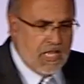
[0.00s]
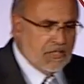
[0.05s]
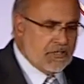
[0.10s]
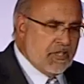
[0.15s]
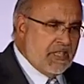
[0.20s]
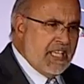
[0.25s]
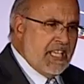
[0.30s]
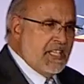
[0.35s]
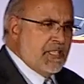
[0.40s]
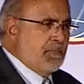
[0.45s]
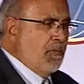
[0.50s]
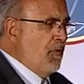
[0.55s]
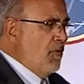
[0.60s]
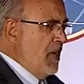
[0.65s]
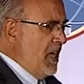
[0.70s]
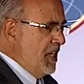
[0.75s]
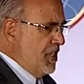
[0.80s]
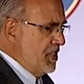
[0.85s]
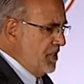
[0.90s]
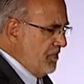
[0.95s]
So the
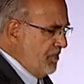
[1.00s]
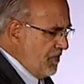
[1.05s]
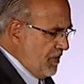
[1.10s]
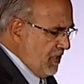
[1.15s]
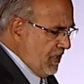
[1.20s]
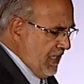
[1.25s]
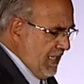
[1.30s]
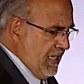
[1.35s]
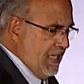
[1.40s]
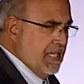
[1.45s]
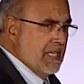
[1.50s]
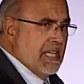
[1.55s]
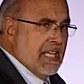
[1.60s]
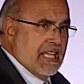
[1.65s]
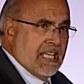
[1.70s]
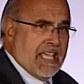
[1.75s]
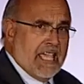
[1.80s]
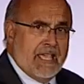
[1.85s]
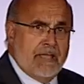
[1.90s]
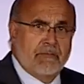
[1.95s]
inspiration for Lien
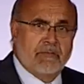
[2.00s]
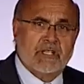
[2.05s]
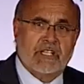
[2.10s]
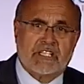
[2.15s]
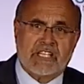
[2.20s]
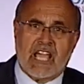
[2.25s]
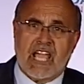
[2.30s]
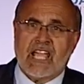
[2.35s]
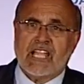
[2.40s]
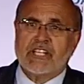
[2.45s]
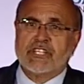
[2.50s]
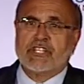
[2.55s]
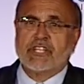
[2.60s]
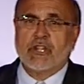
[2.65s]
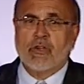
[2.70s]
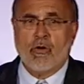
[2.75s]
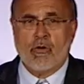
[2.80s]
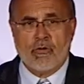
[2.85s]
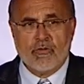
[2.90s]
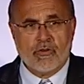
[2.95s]
came to
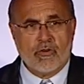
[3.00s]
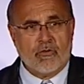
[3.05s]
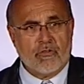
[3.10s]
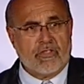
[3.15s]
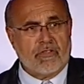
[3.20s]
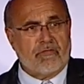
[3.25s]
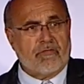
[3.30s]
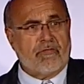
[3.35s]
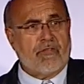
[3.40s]
Taichi Ono, the